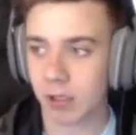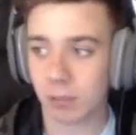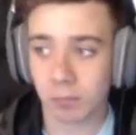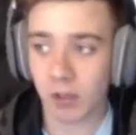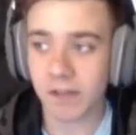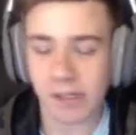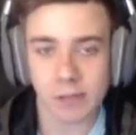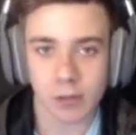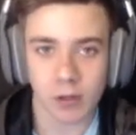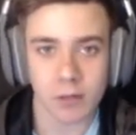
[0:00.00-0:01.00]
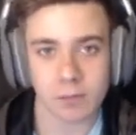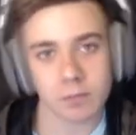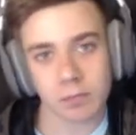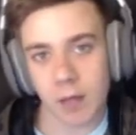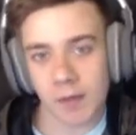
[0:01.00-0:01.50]
I don't know. Plus, I can probably,
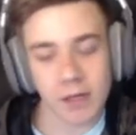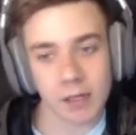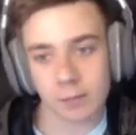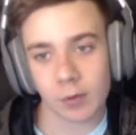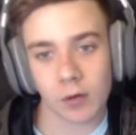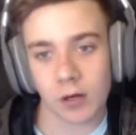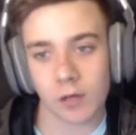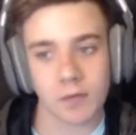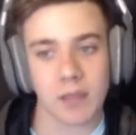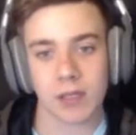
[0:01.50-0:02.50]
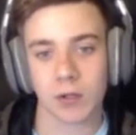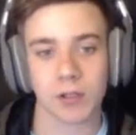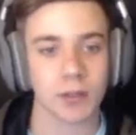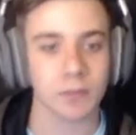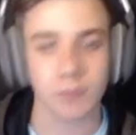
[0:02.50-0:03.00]
I think I can pull it off and make it
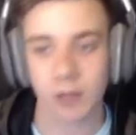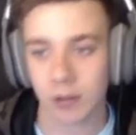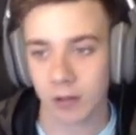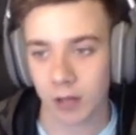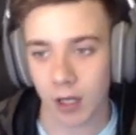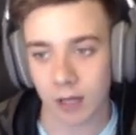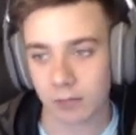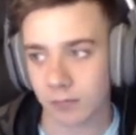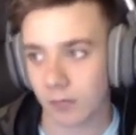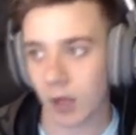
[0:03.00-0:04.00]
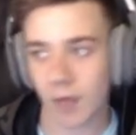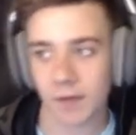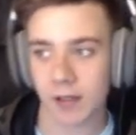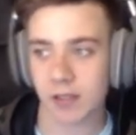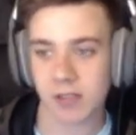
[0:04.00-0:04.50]
look good. I
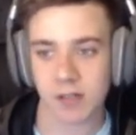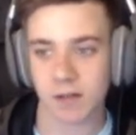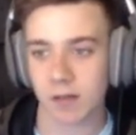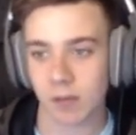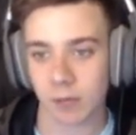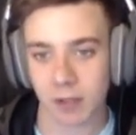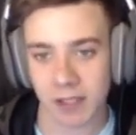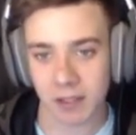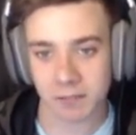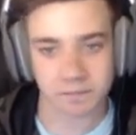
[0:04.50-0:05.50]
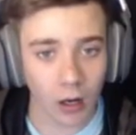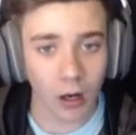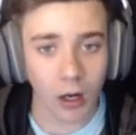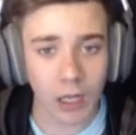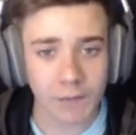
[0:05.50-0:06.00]
think I just could work out.
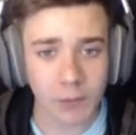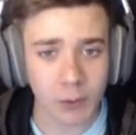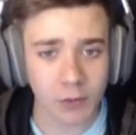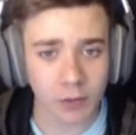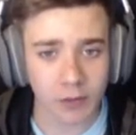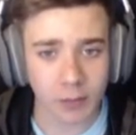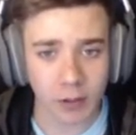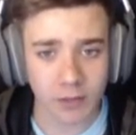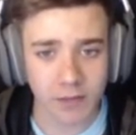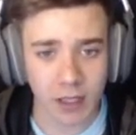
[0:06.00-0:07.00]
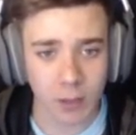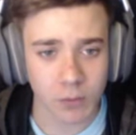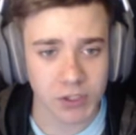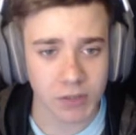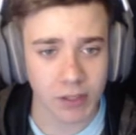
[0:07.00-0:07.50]
If you were in a rough part of
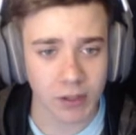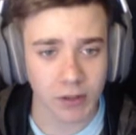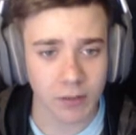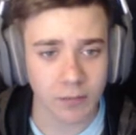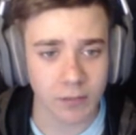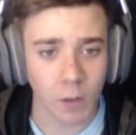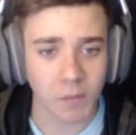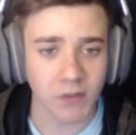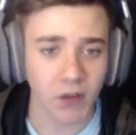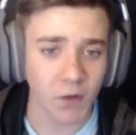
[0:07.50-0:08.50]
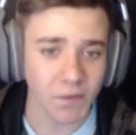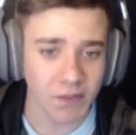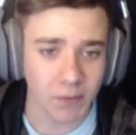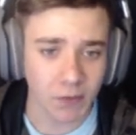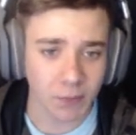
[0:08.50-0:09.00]
town, would you rather arm yourself
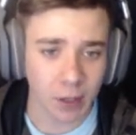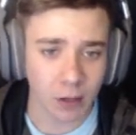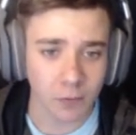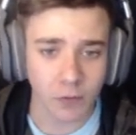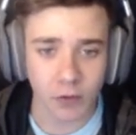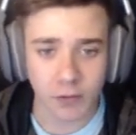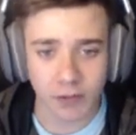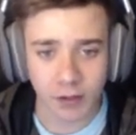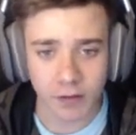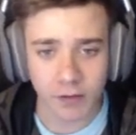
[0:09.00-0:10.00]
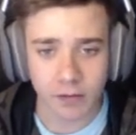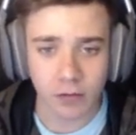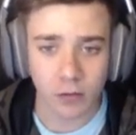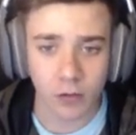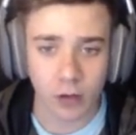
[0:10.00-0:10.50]
with the most powerful Nerf guns
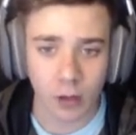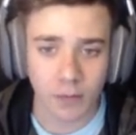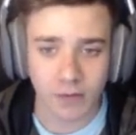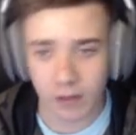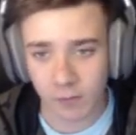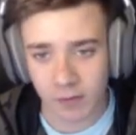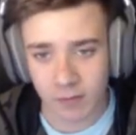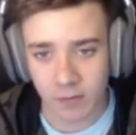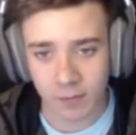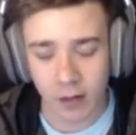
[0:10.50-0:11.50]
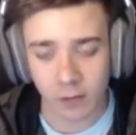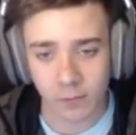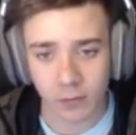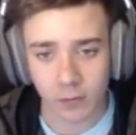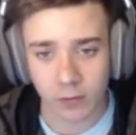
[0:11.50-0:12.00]
or arm yourself with the most
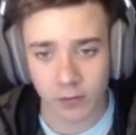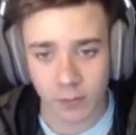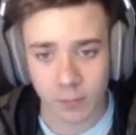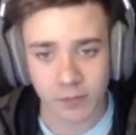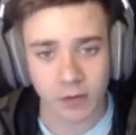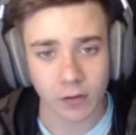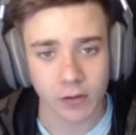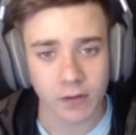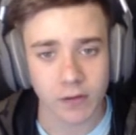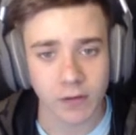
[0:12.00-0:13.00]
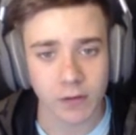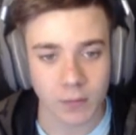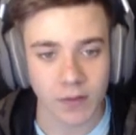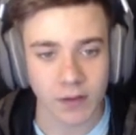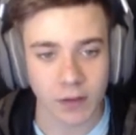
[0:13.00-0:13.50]
powerful super soakers? I'm
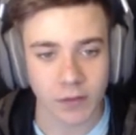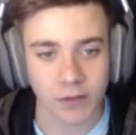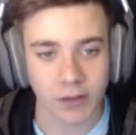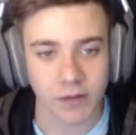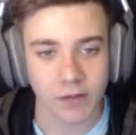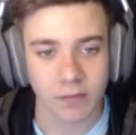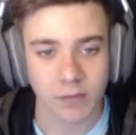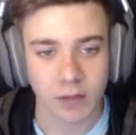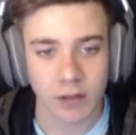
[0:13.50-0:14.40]
gonna say Nerf guns.